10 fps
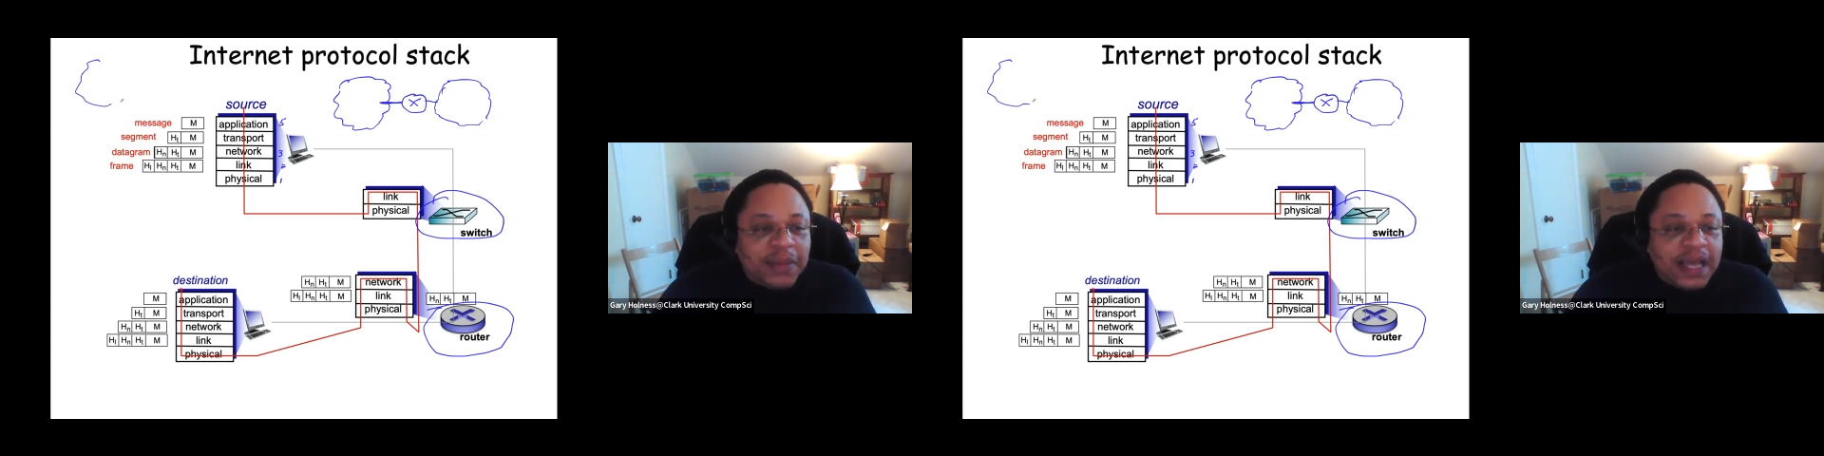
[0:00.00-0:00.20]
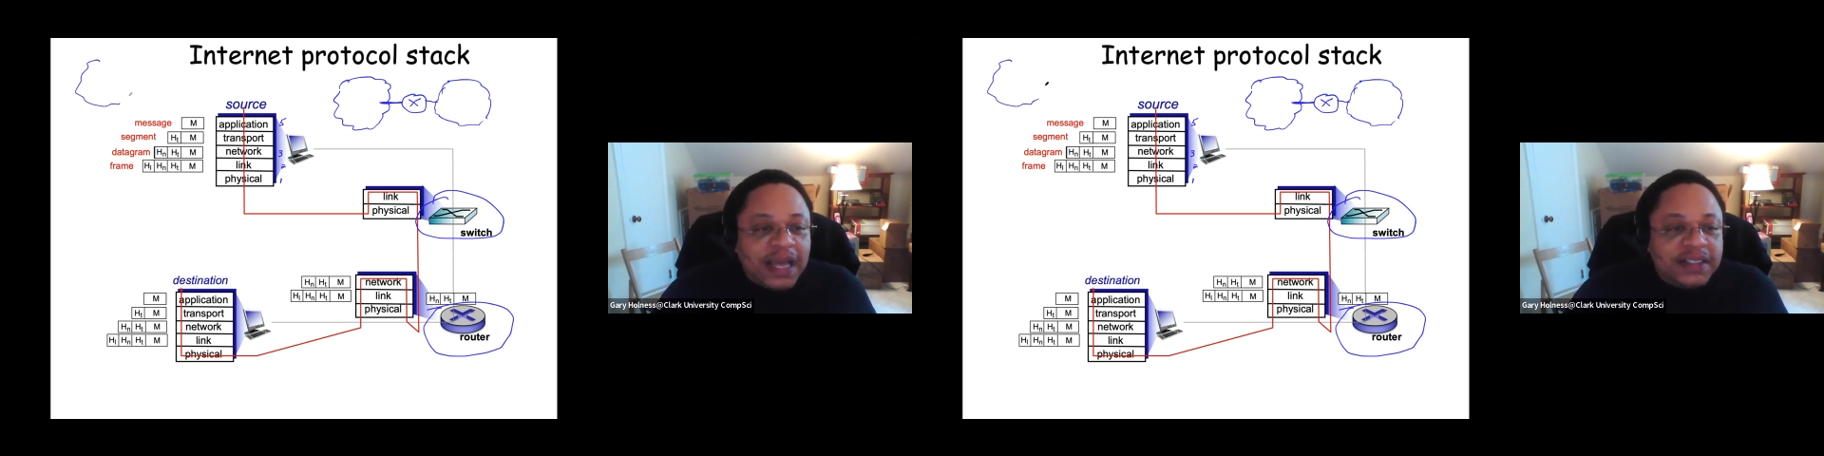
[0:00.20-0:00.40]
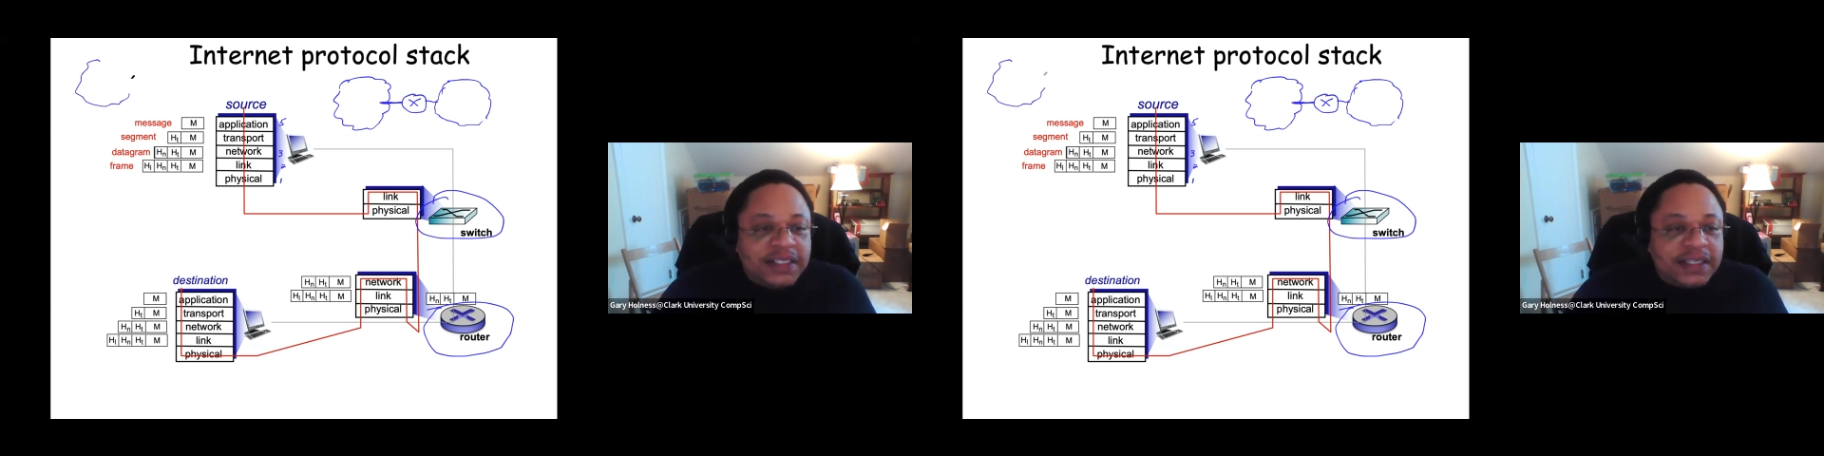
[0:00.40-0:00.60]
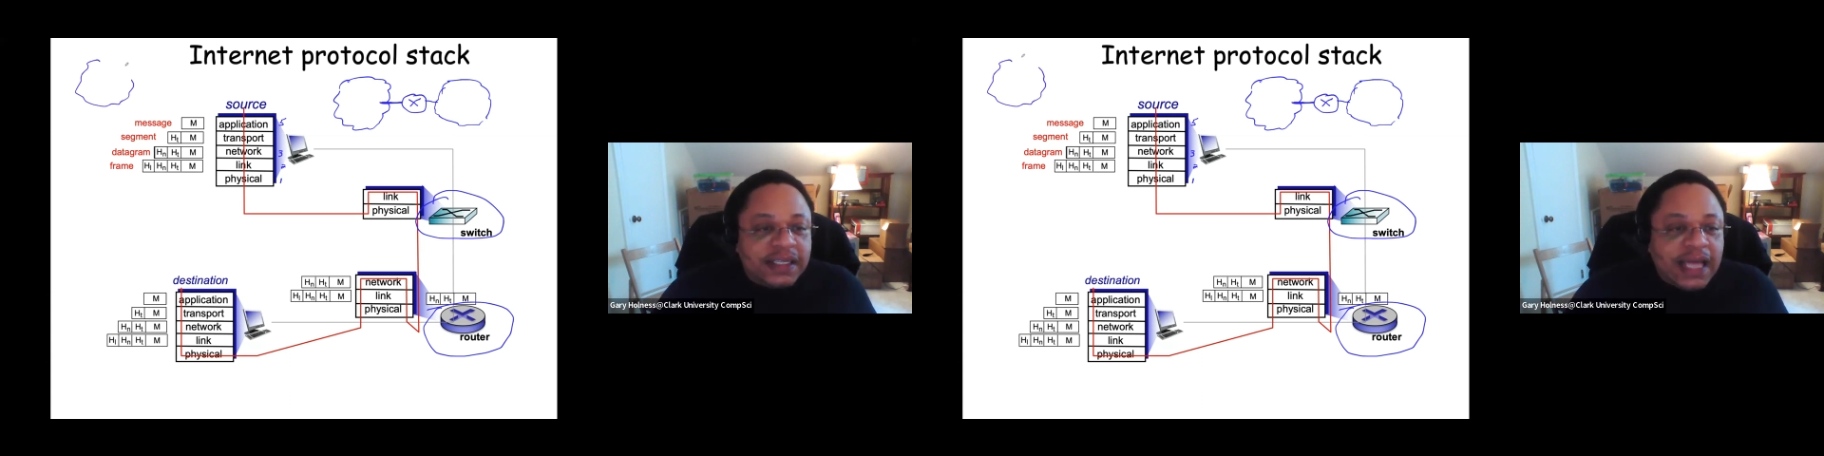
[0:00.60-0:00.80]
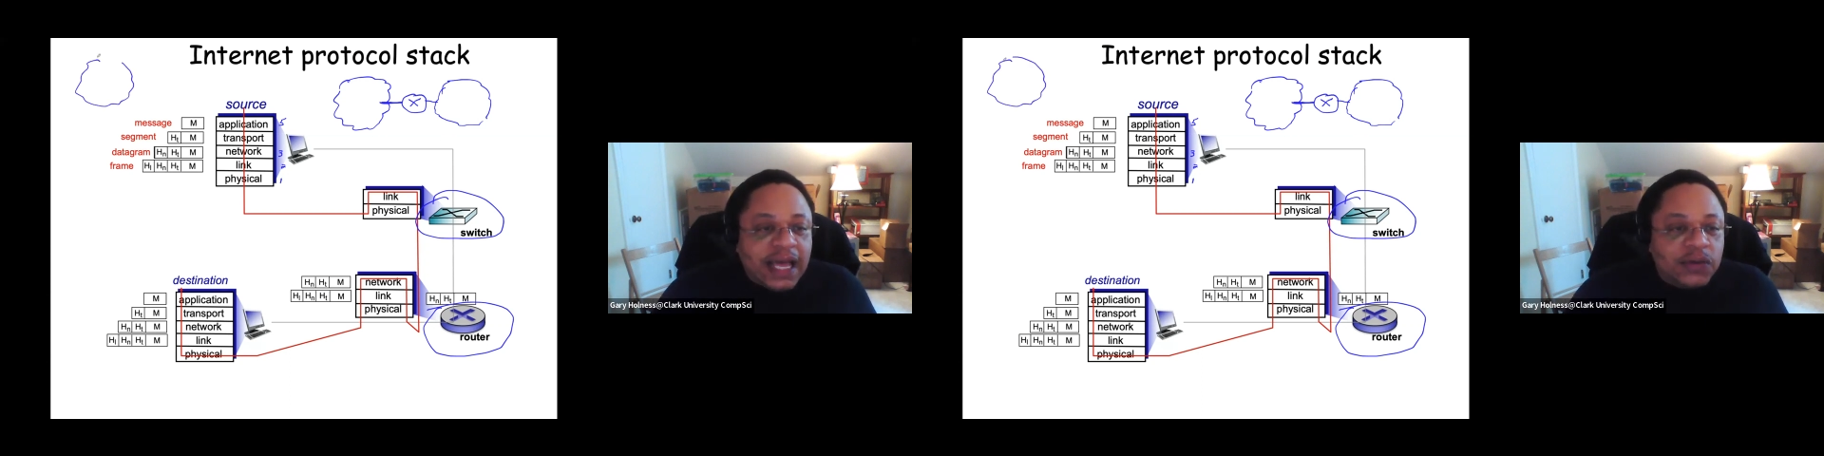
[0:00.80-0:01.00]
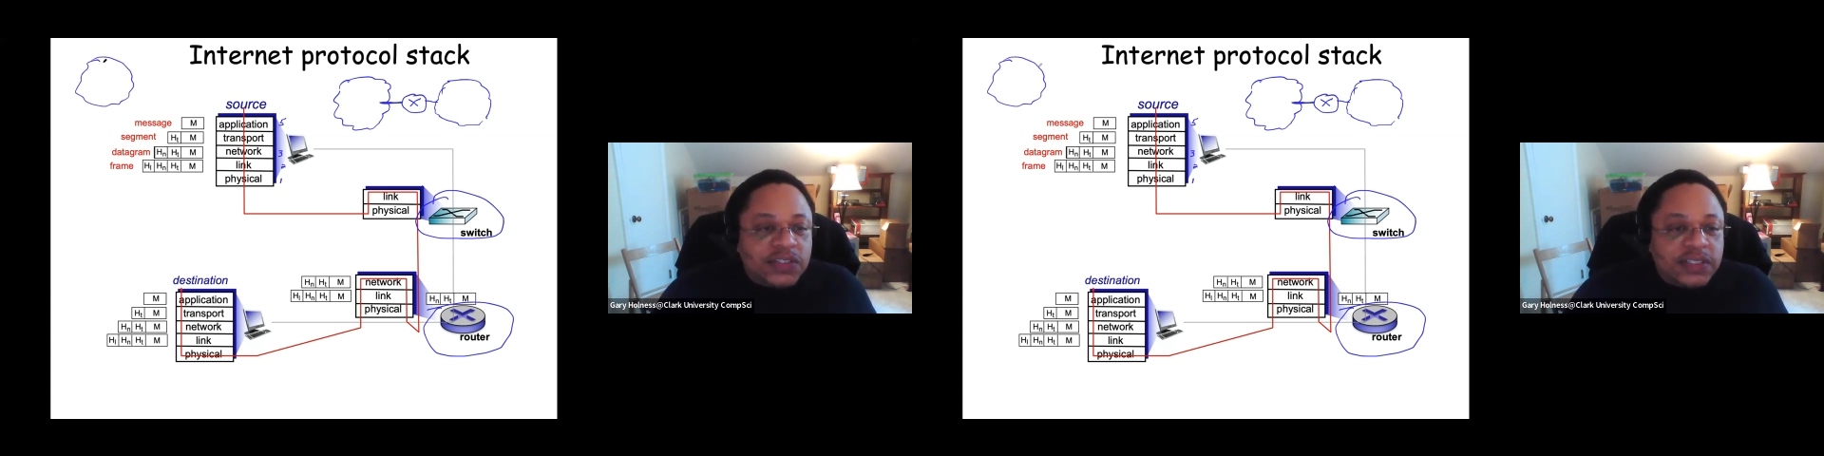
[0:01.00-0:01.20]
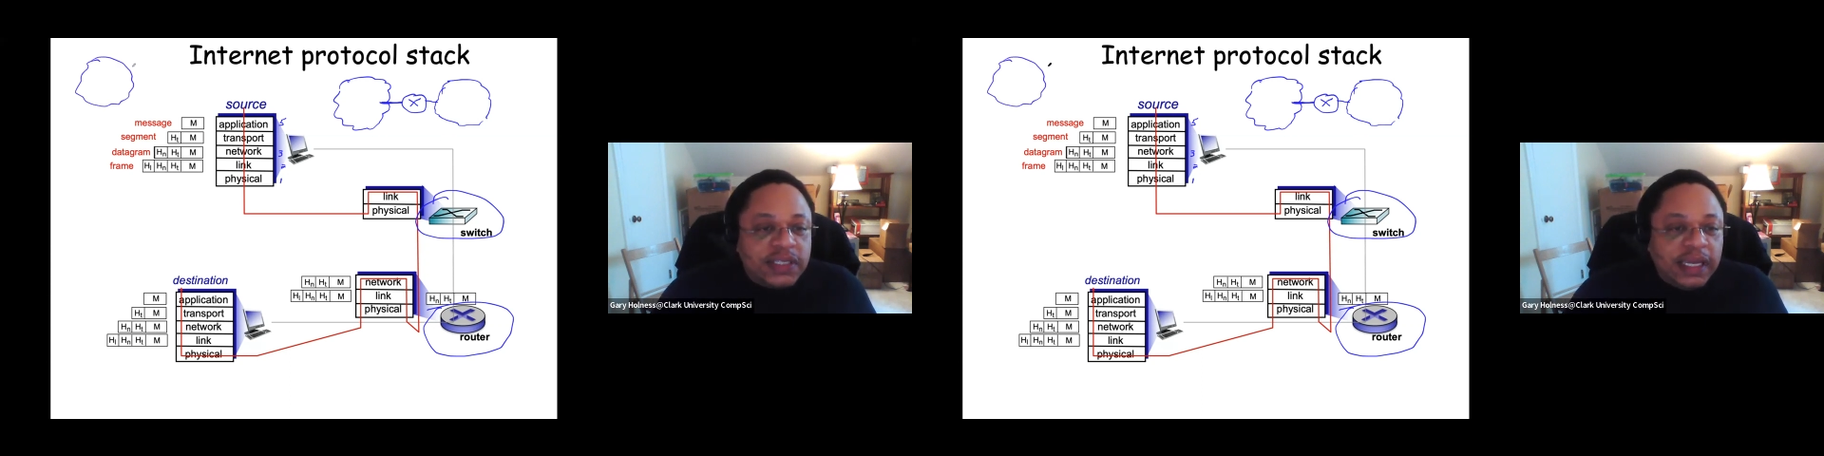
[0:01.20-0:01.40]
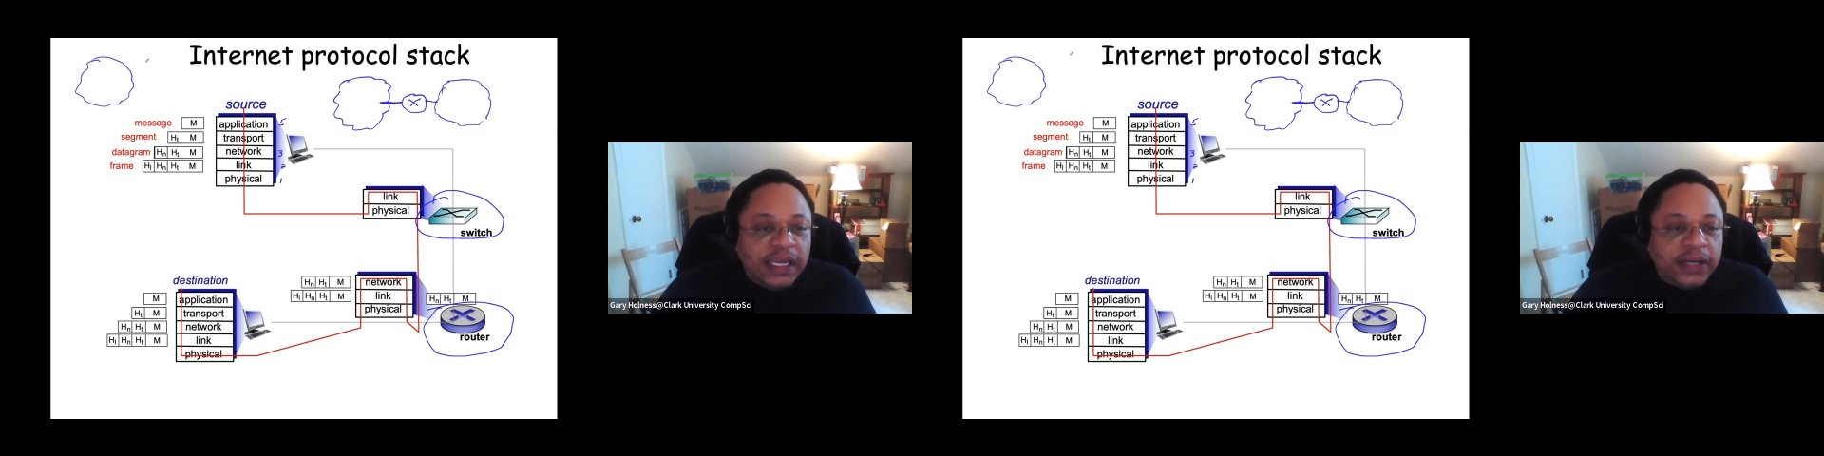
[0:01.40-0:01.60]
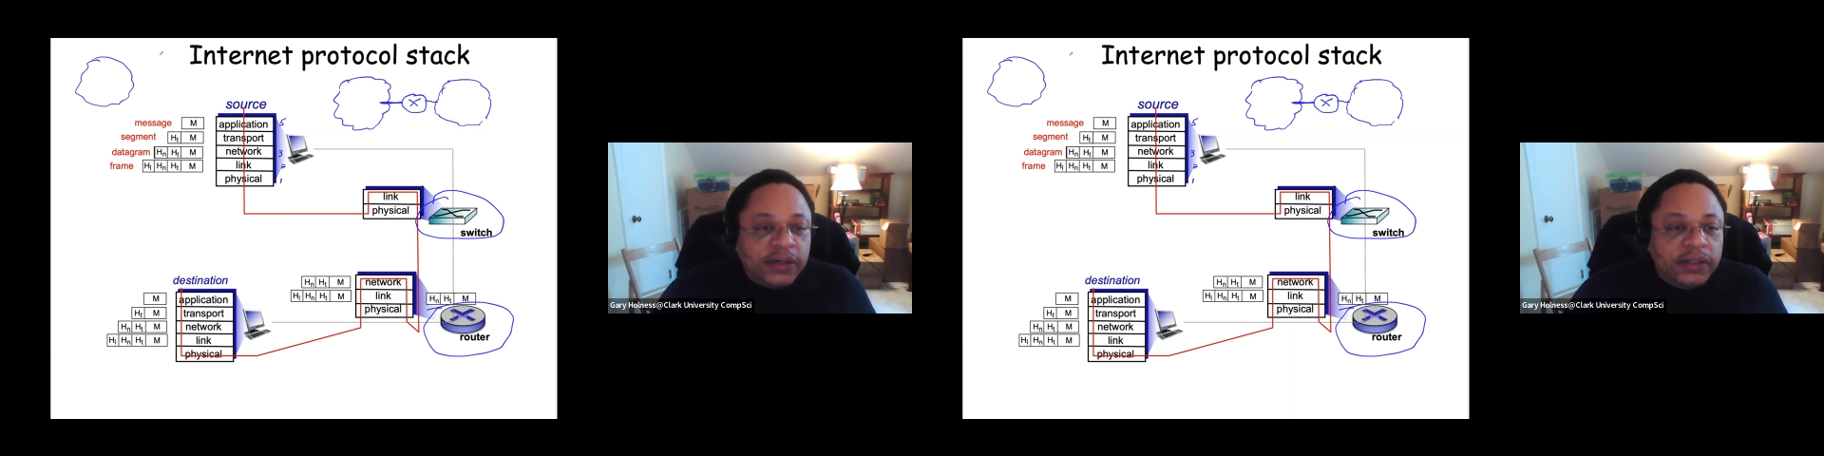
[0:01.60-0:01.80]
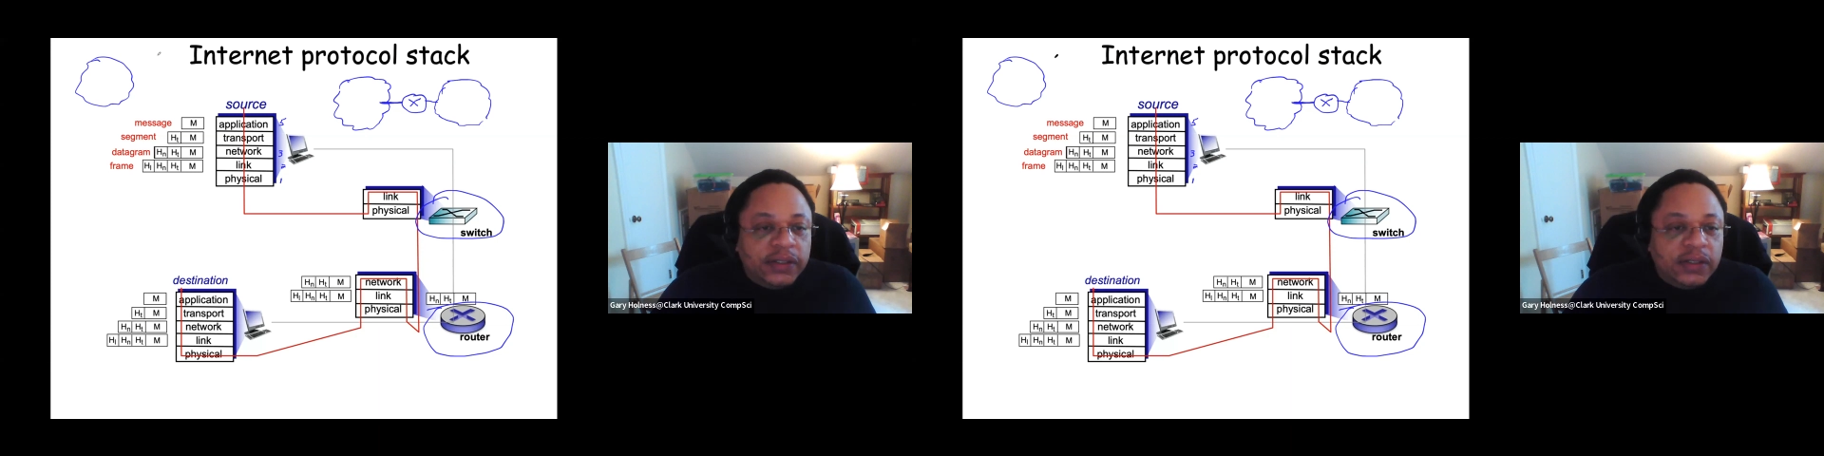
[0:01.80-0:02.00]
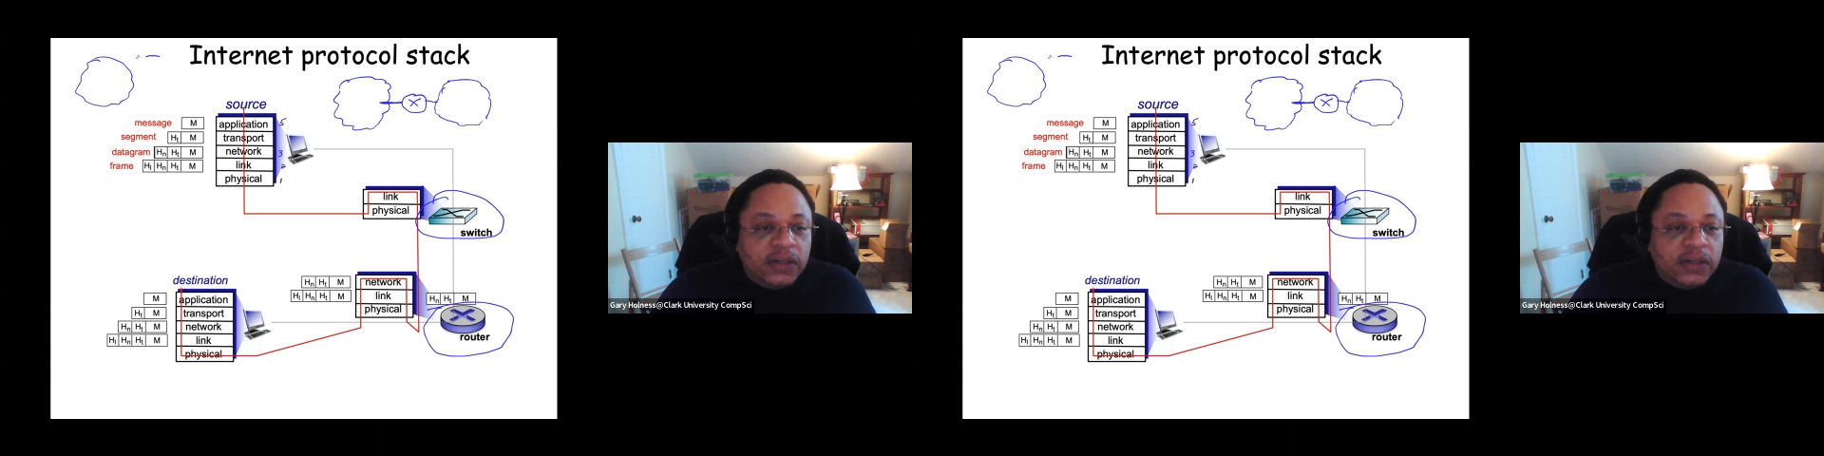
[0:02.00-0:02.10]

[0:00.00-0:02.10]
imagine these clouds here